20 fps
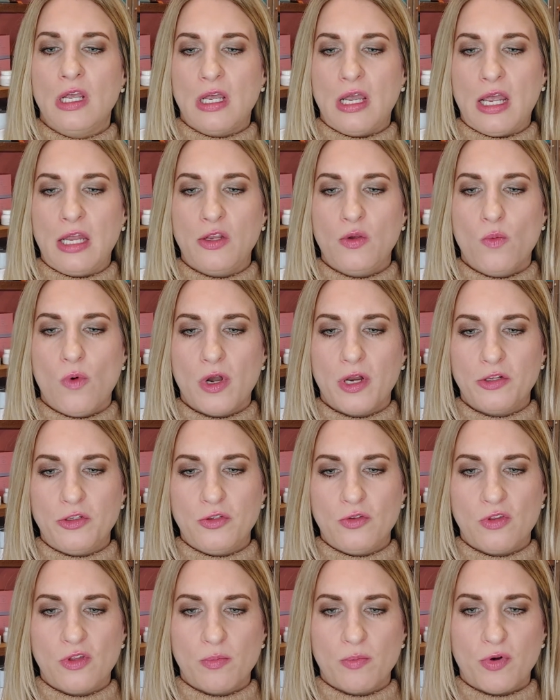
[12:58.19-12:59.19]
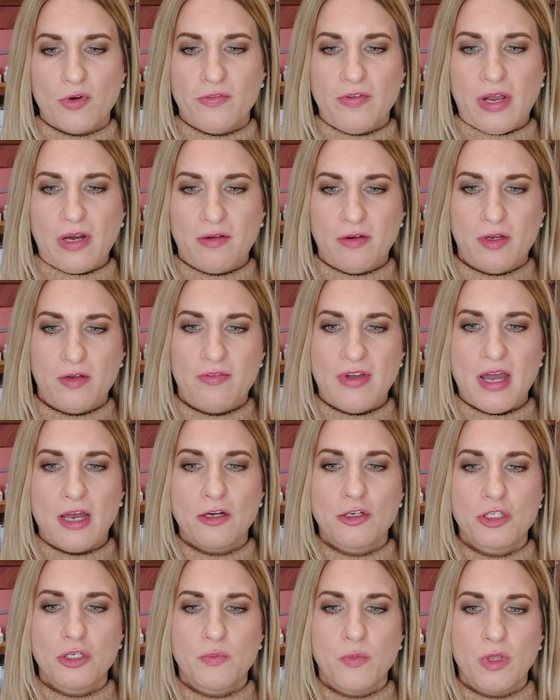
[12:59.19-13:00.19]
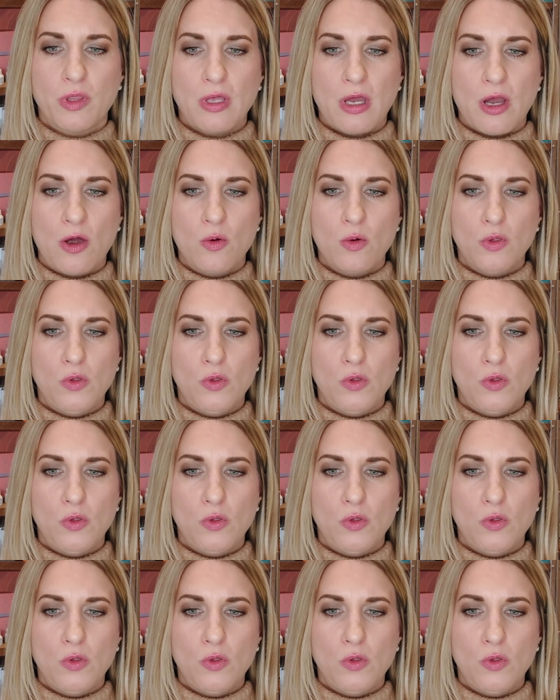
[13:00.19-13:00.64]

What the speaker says: and you want to do some preventative action without